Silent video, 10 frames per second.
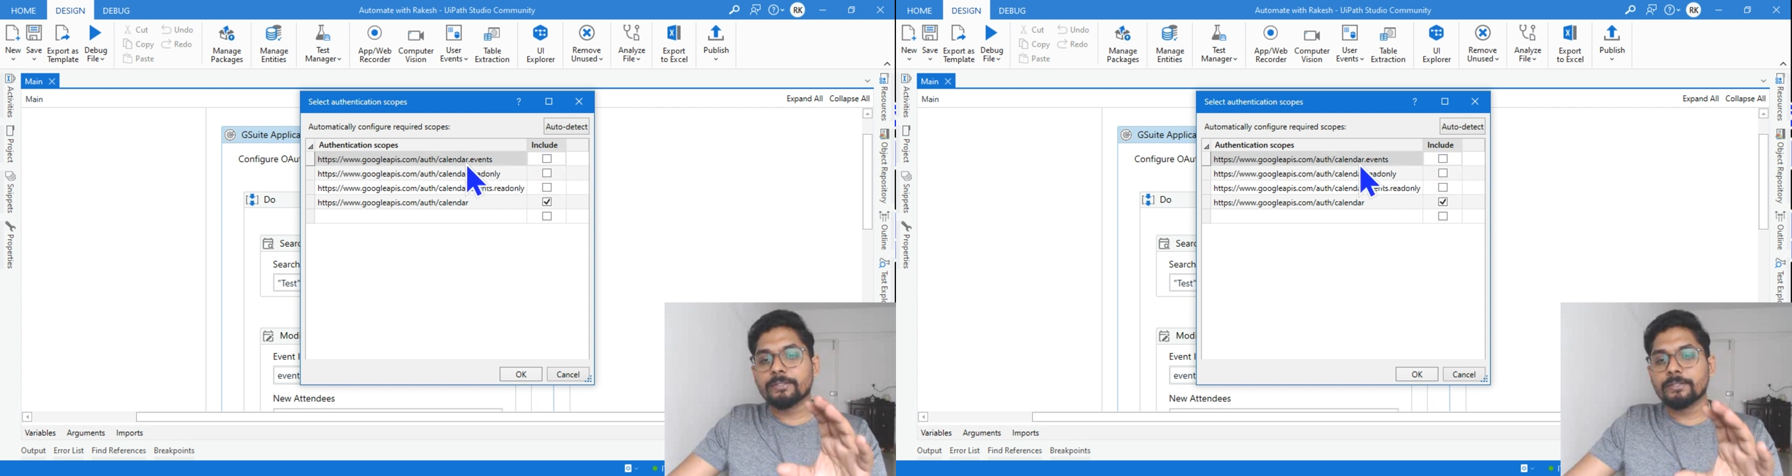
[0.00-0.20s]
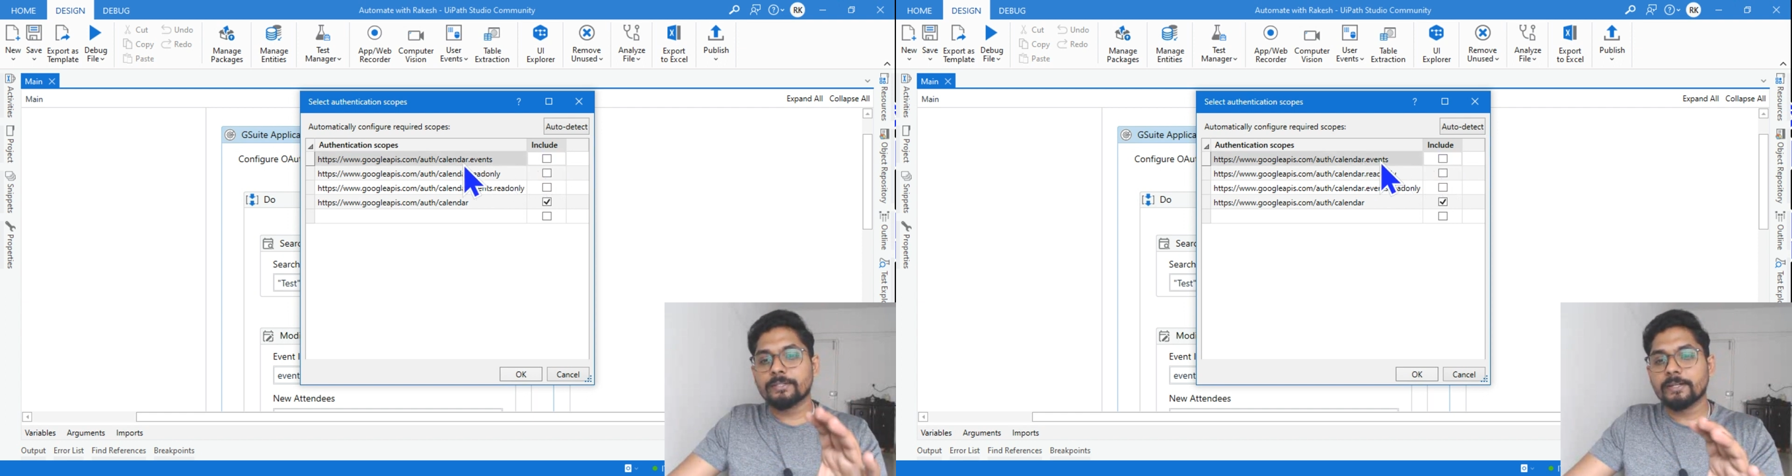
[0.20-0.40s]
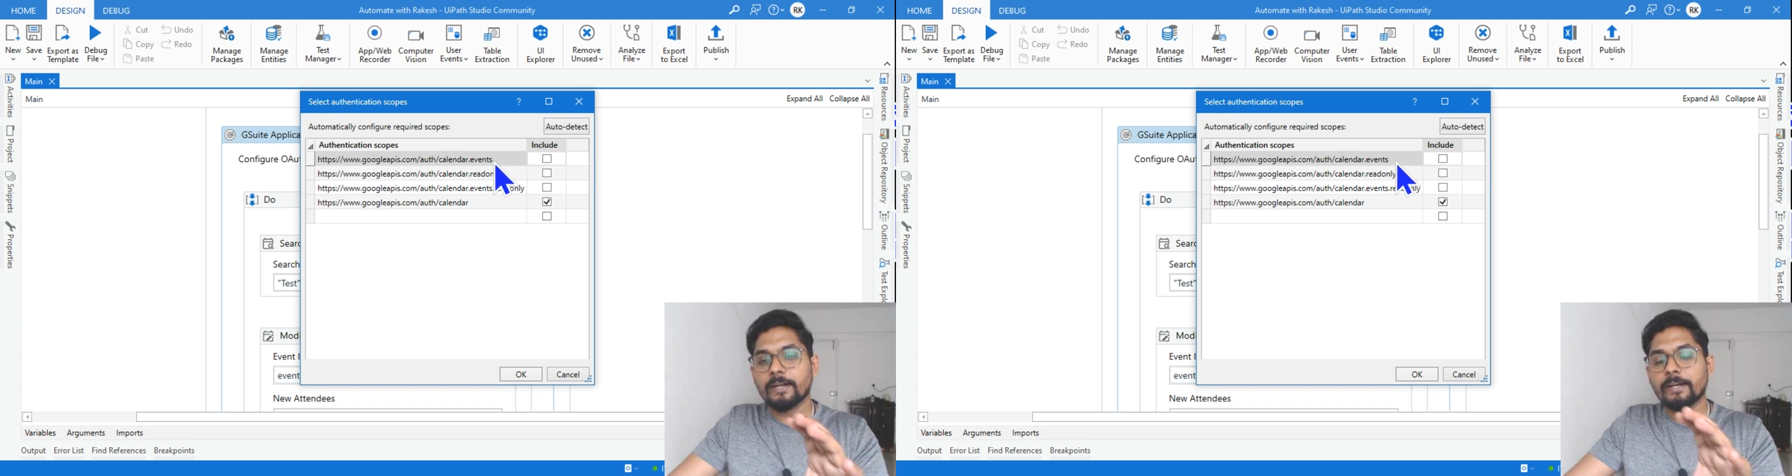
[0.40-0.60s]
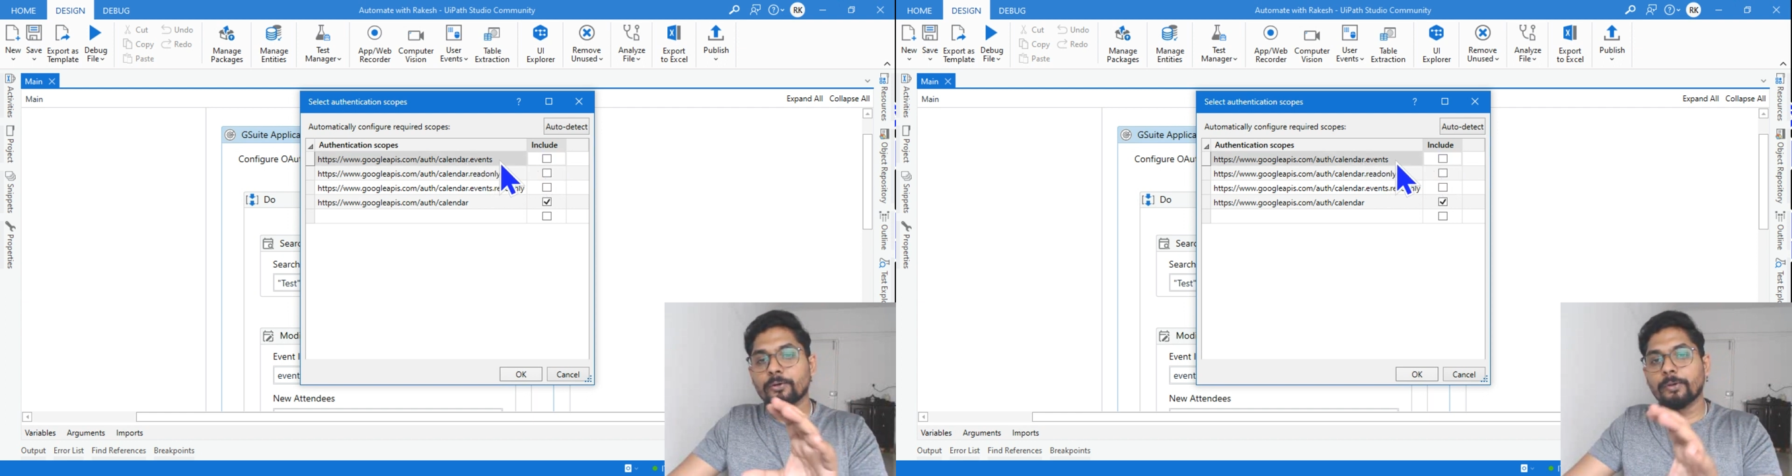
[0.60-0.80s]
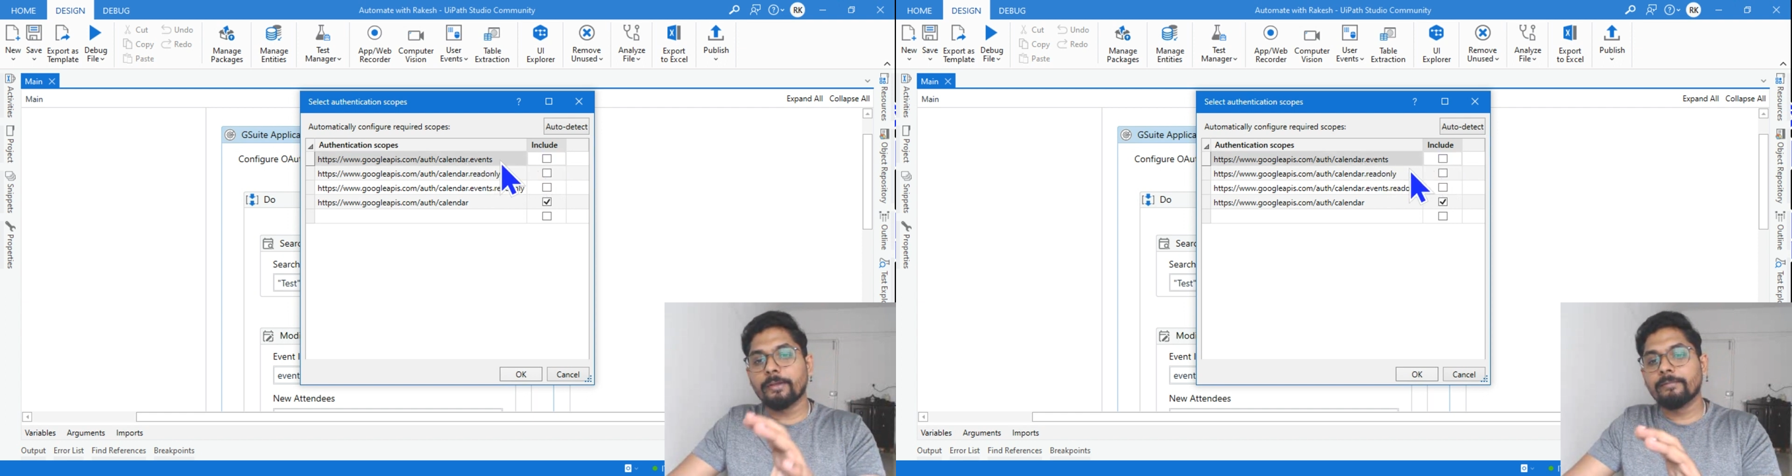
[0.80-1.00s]
it's
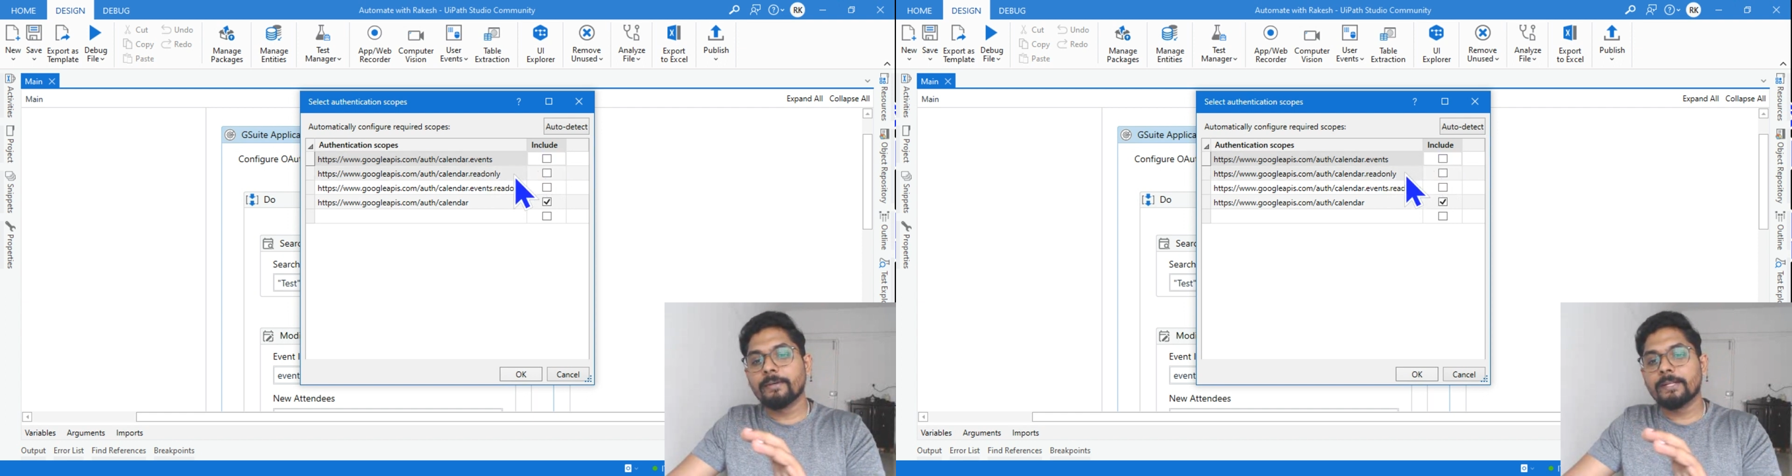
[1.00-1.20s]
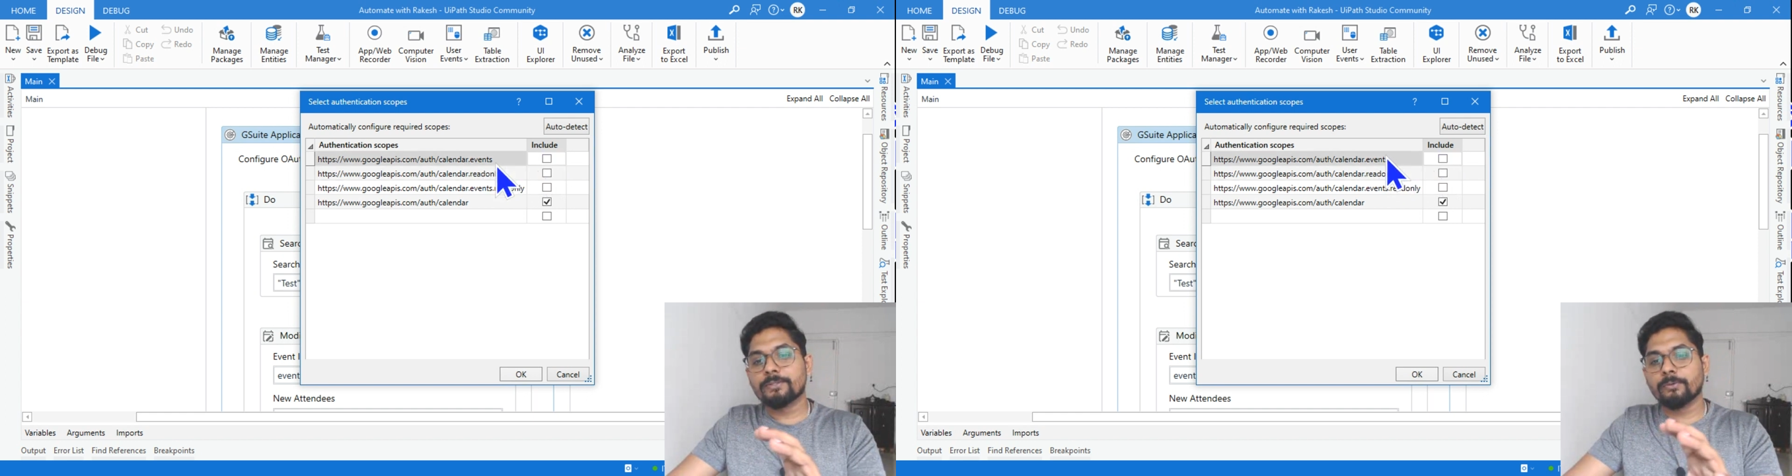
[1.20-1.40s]
related to events.